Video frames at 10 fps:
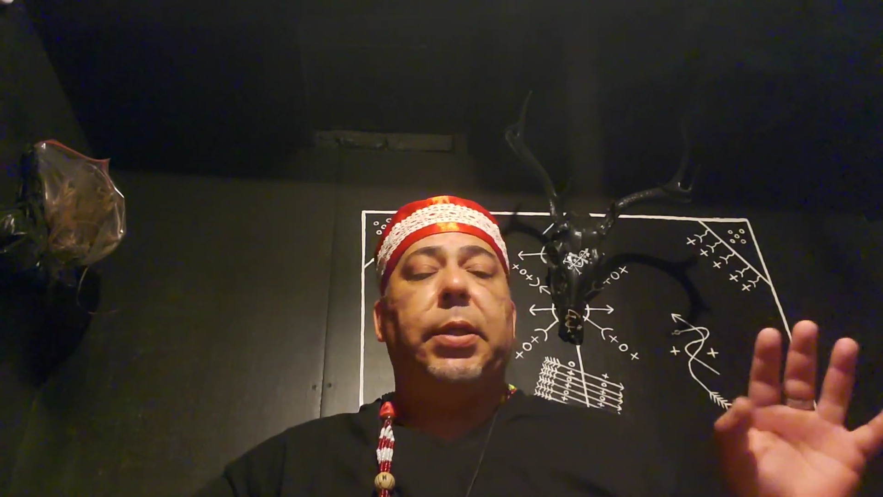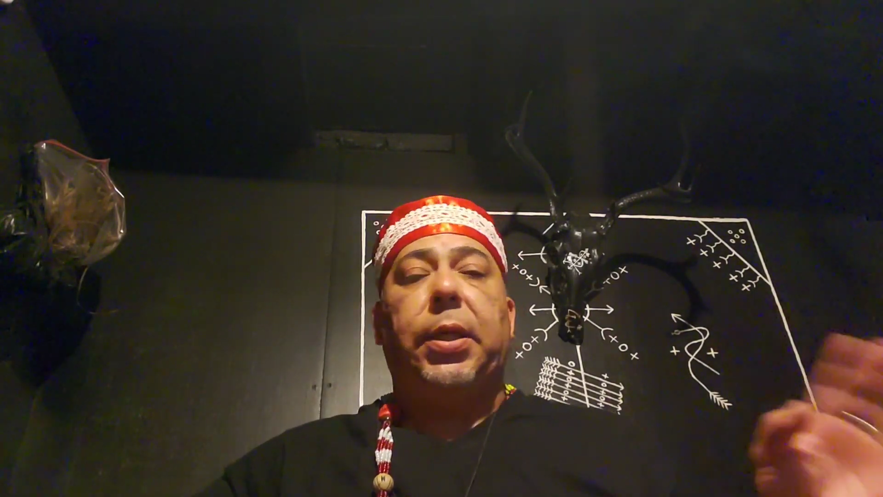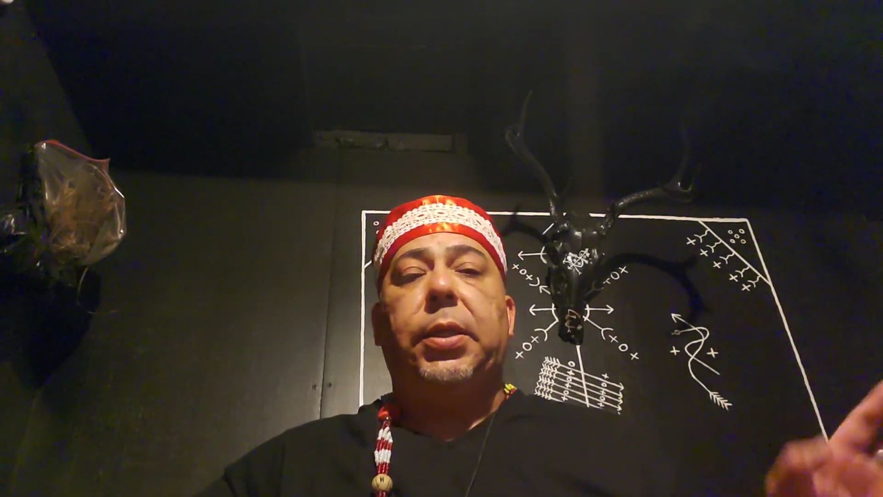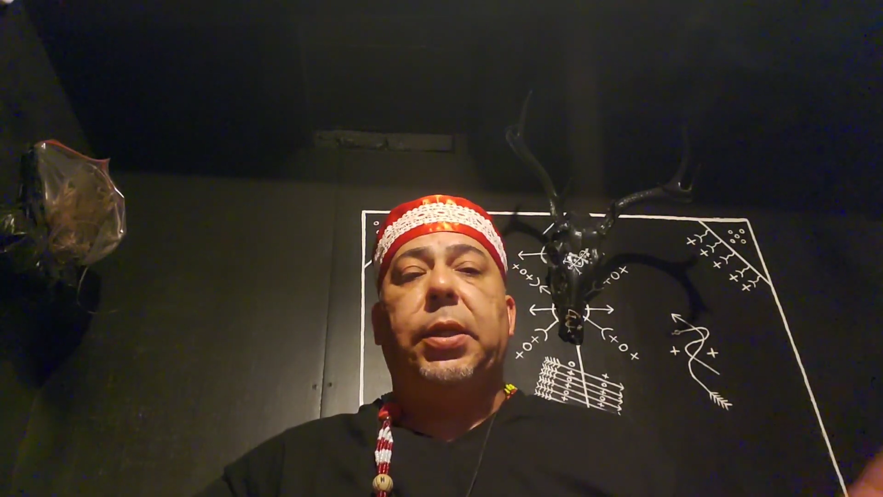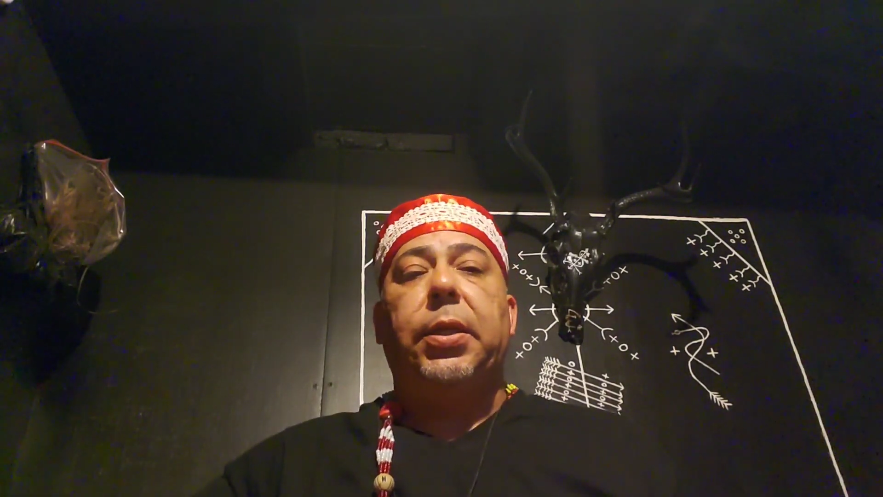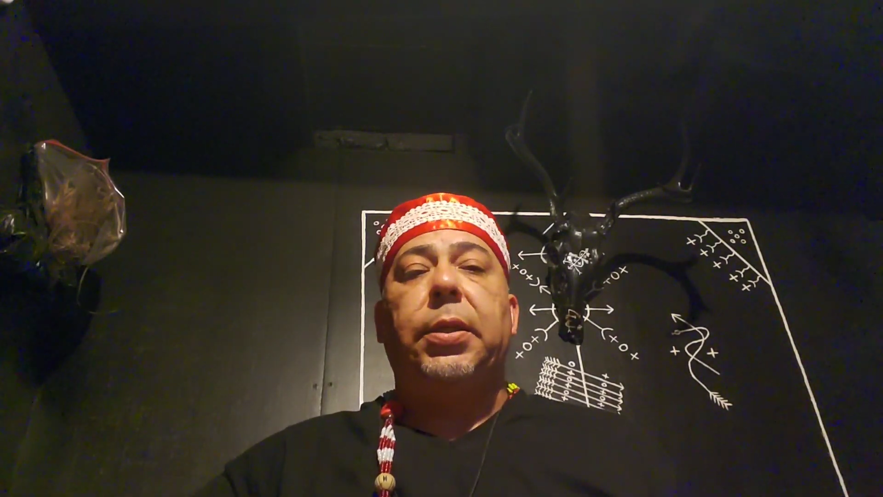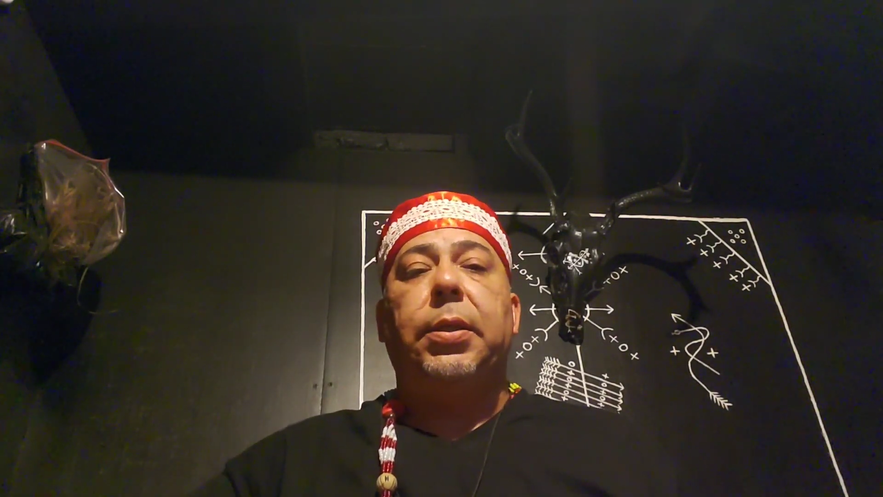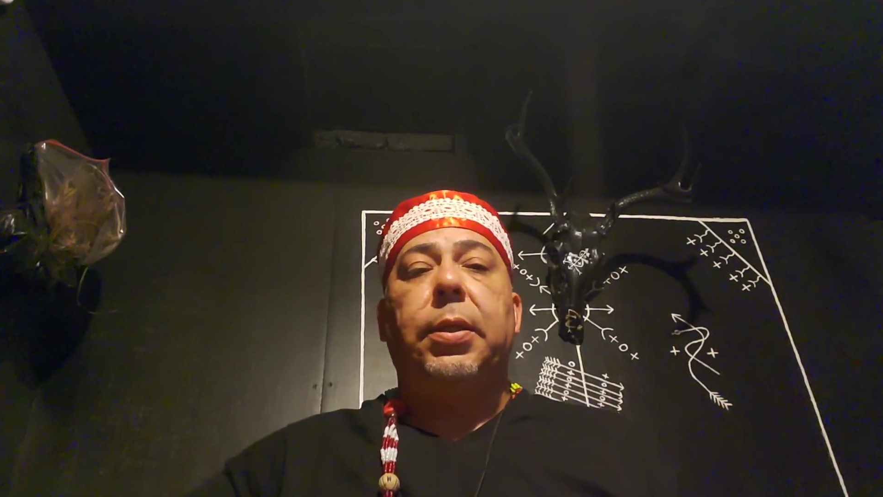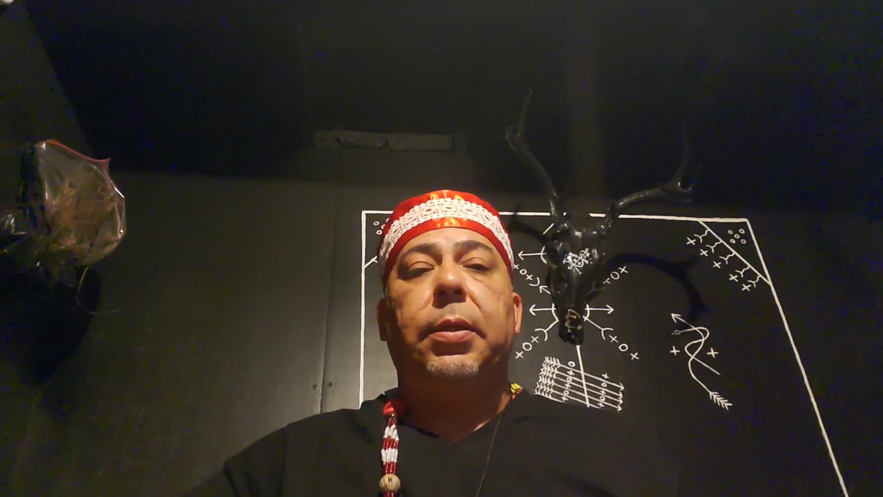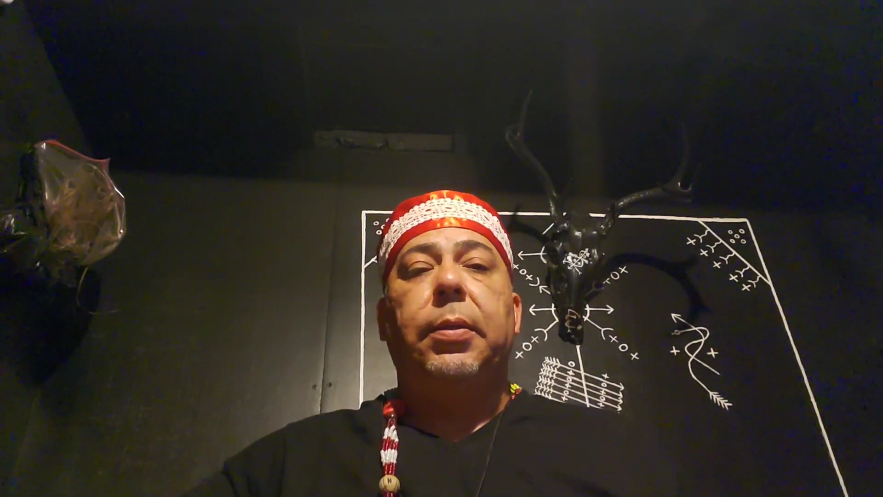teachings
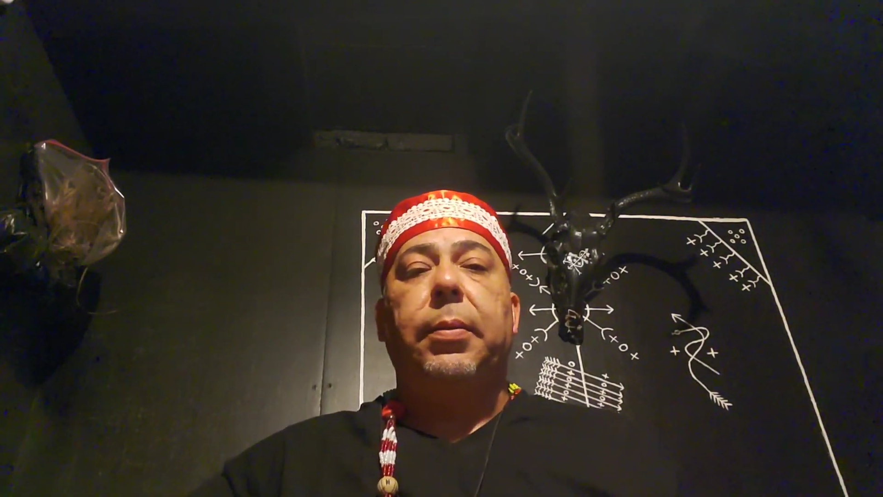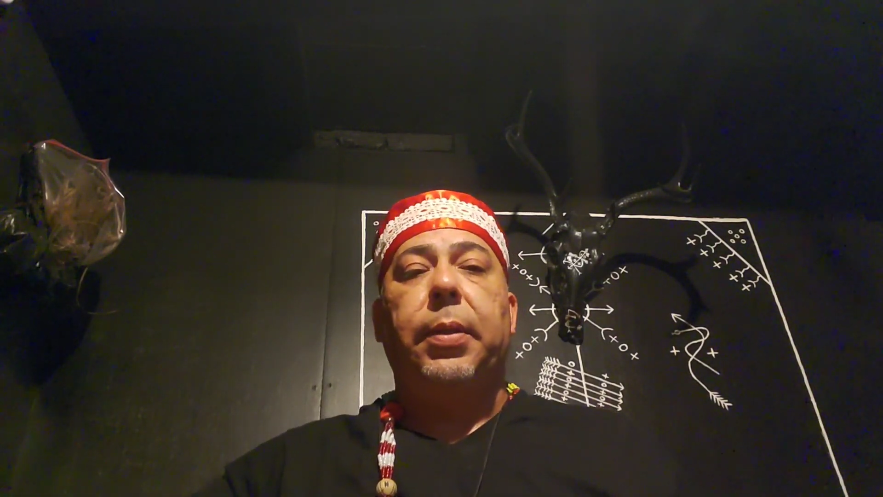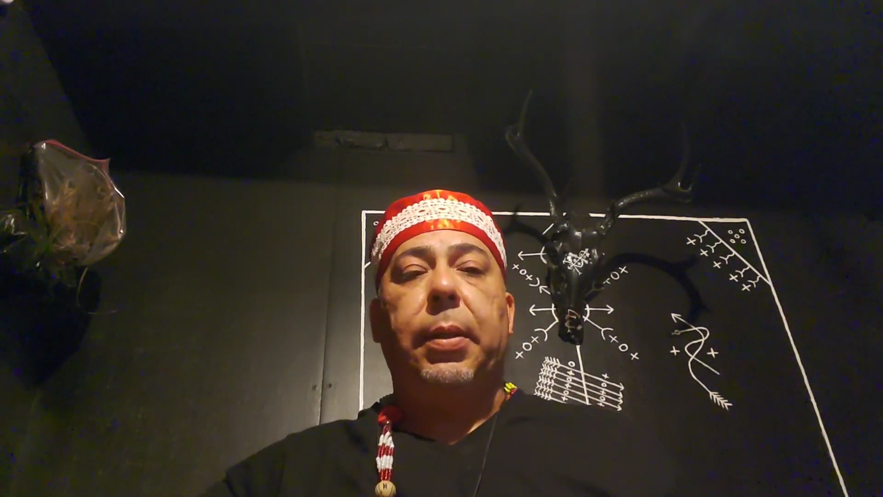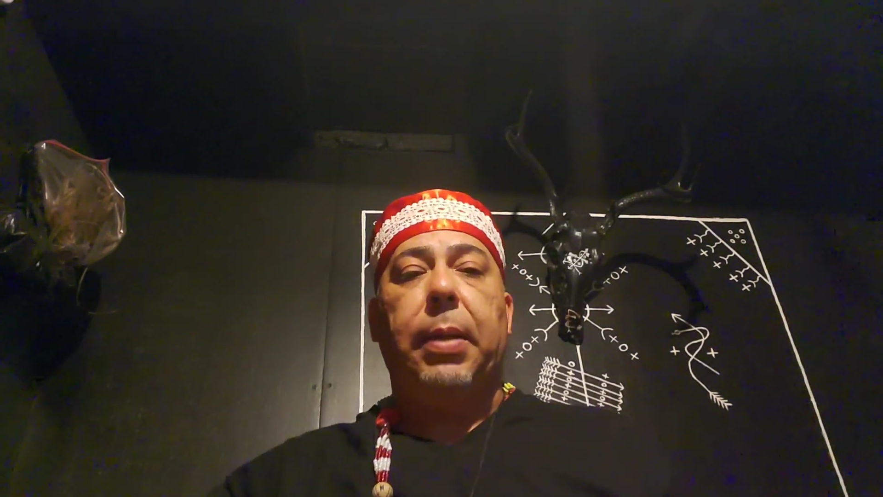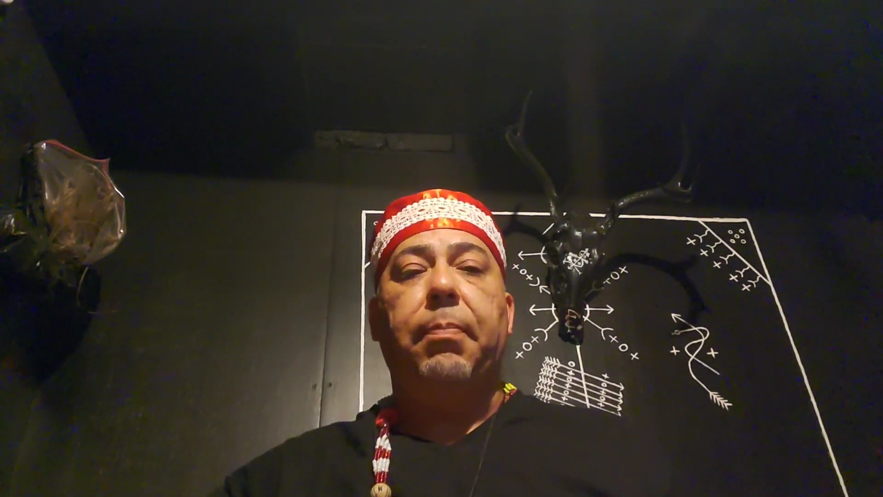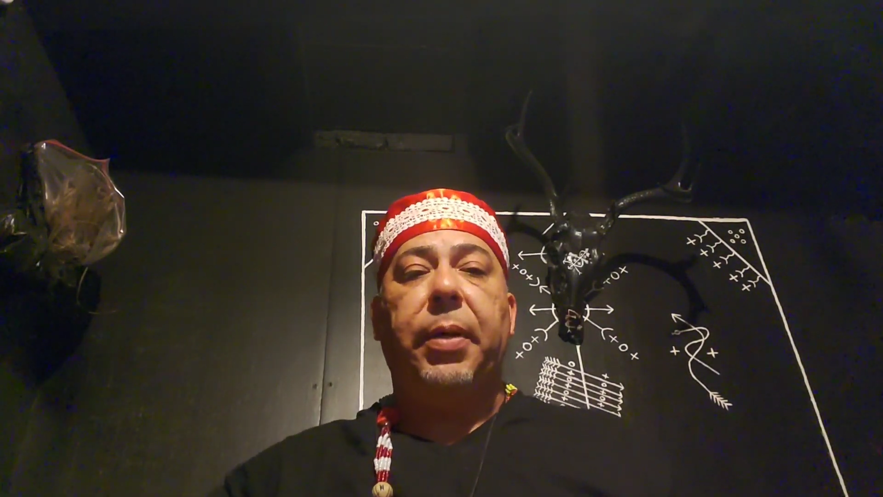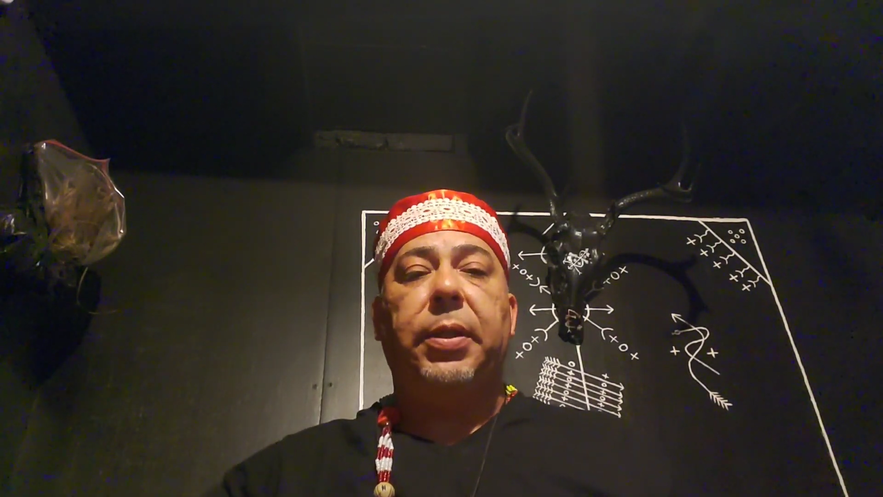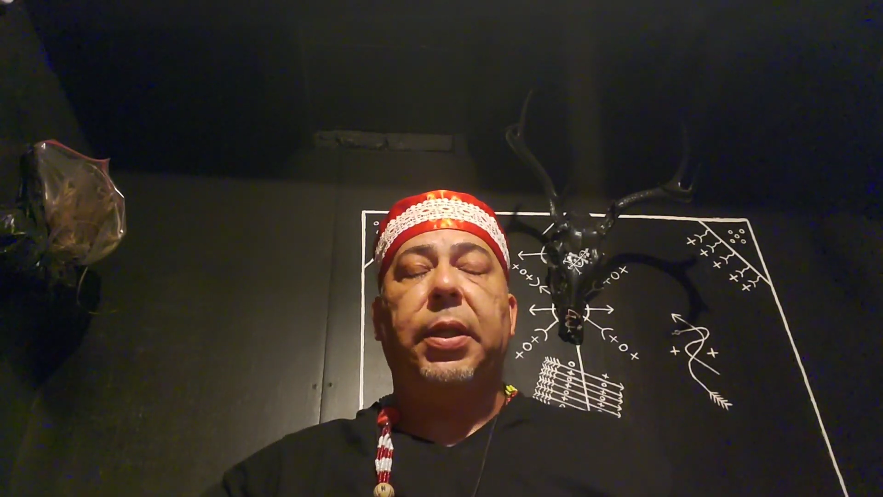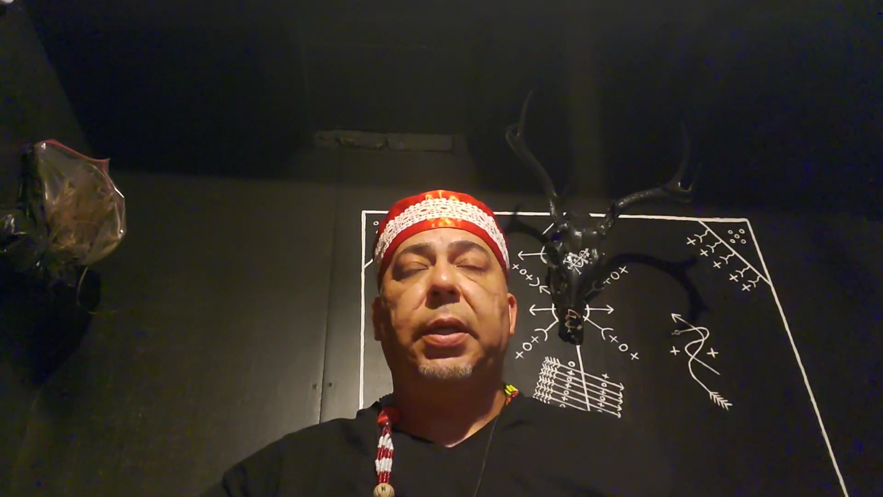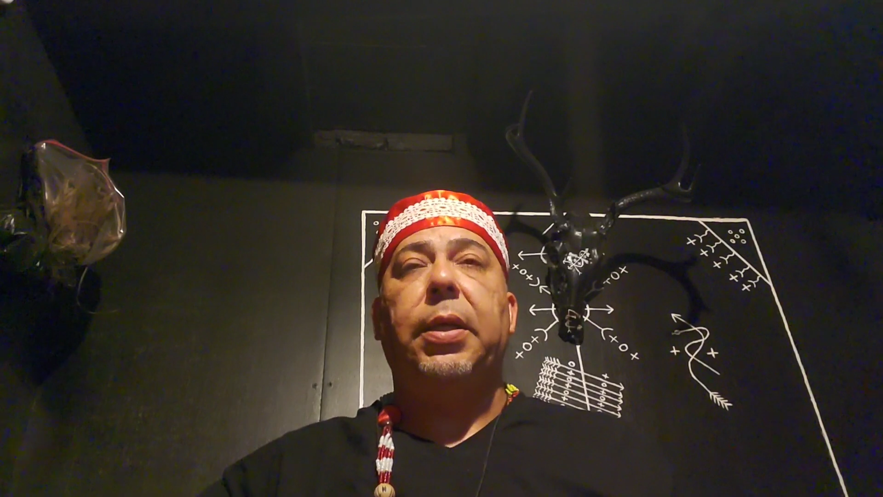in
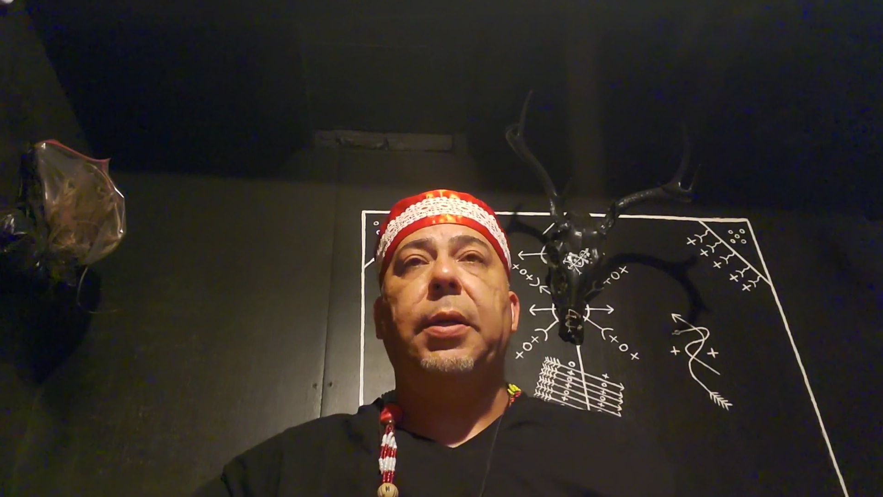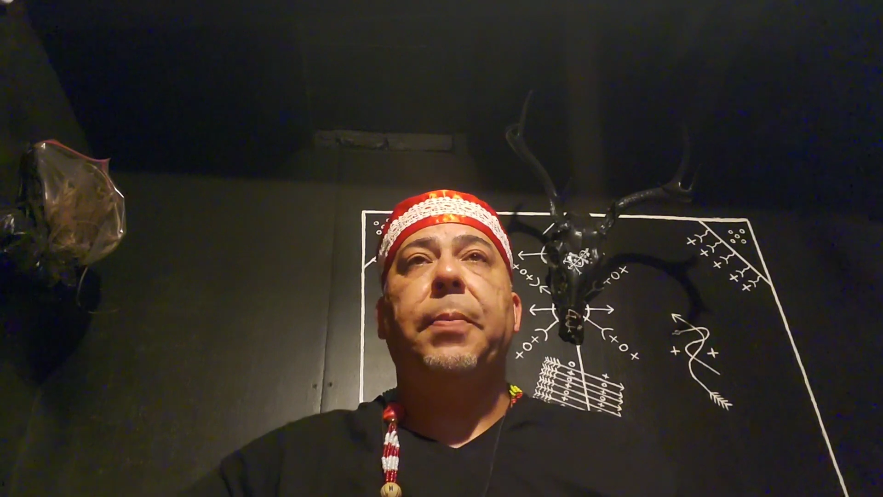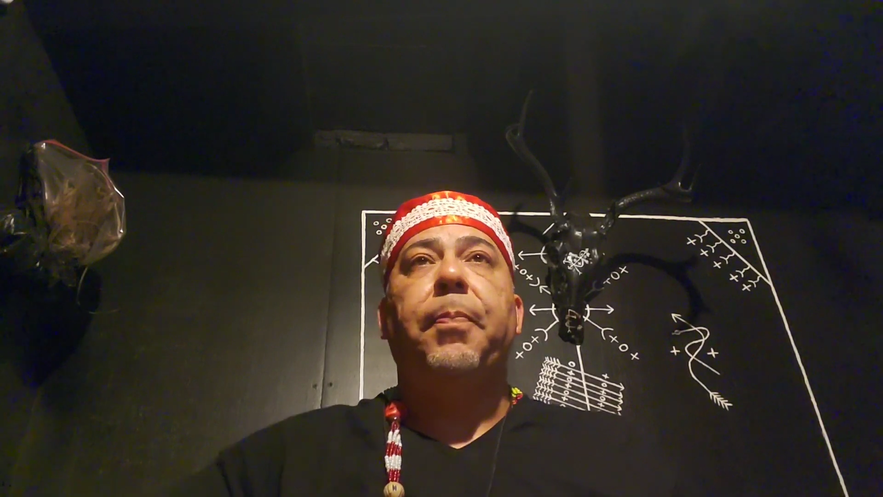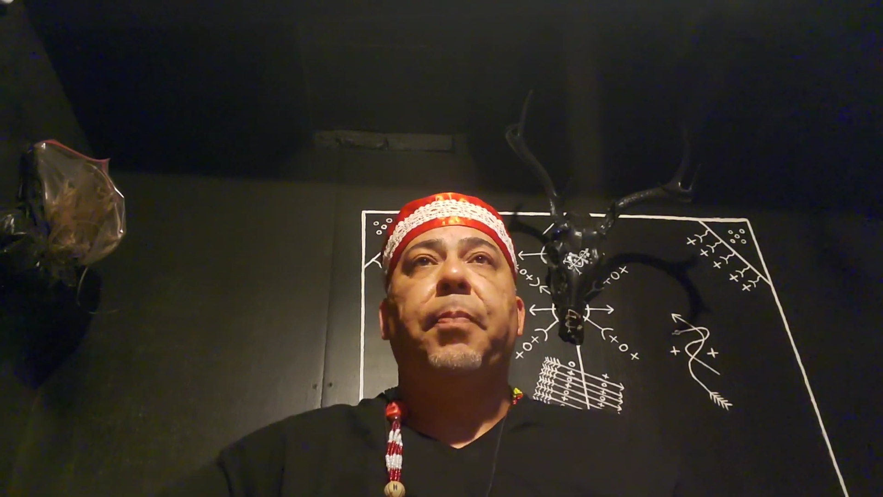particular.